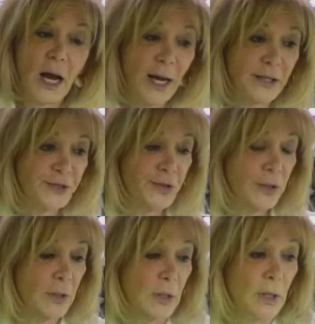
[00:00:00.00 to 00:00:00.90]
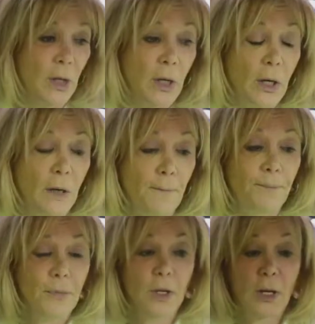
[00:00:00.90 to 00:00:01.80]
I took,
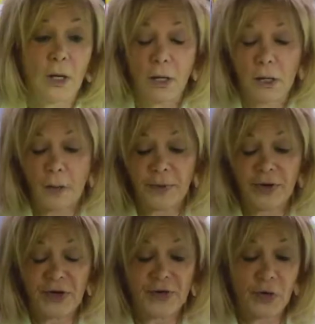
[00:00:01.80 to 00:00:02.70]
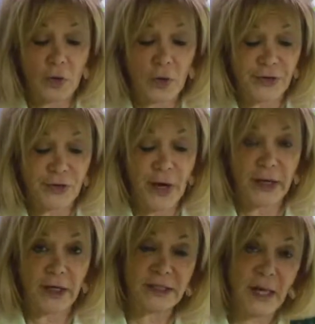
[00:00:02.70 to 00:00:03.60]
a couple of years ago, I tried
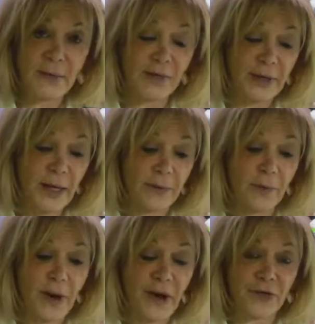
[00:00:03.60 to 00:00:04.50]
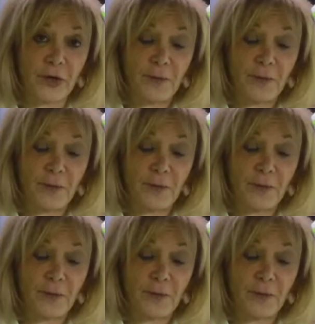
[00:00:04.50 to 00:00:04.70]
it on top of a cable box